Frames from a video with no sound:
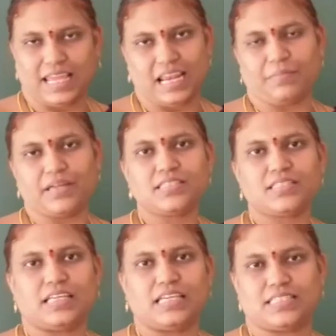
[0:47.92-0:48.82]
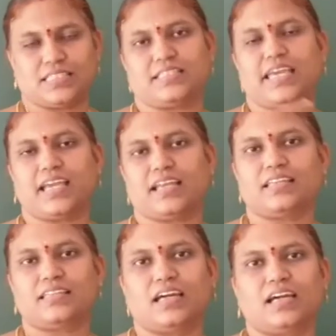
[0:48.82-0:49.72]
elements is
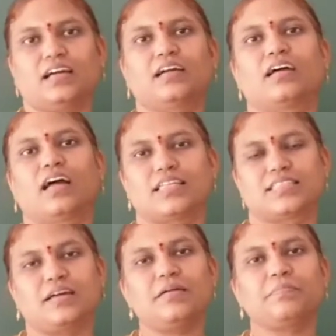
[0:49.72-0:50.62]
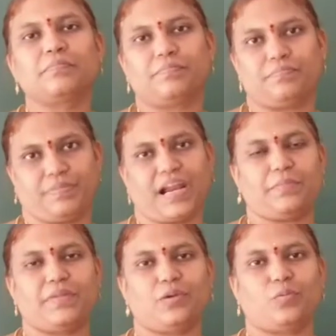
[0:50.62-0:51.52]
taken in the as a
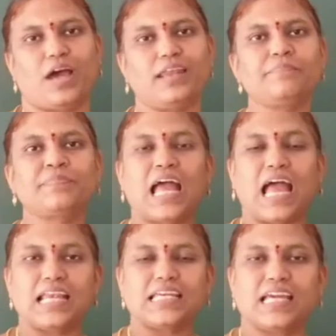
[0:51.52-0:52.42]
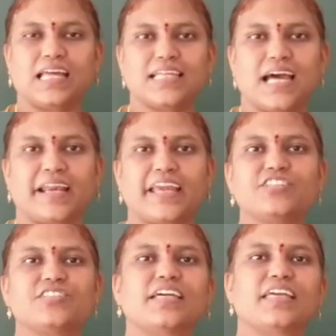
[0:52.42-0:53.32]
primary one, and he has
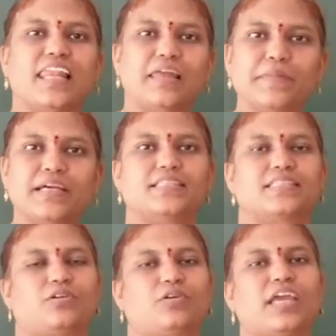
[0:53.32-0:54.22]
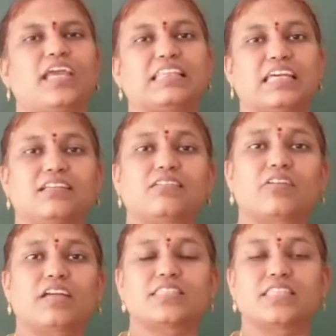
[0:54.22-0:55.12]
arranged the elements, okay, in the
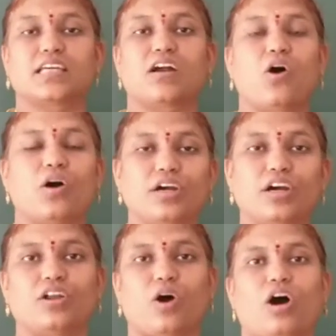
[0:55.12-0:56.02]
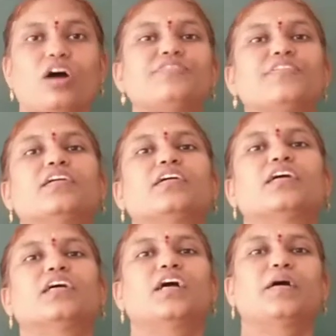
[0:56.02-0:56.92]
increasing order of
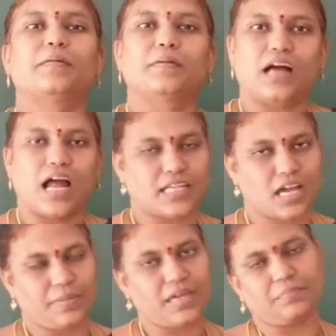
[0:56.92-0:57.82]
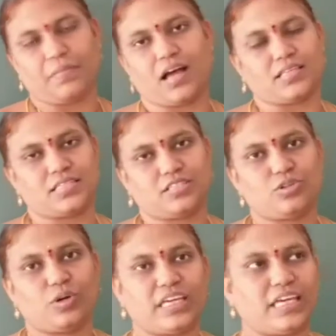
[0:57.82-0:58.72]
atomic mass.
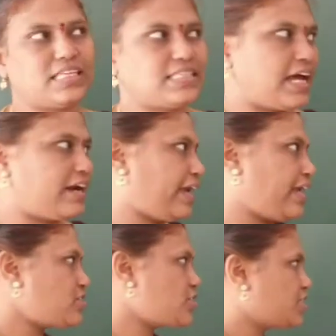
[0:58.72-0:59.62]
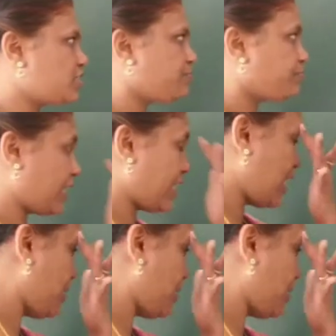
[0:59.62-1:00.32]
So he has arranged the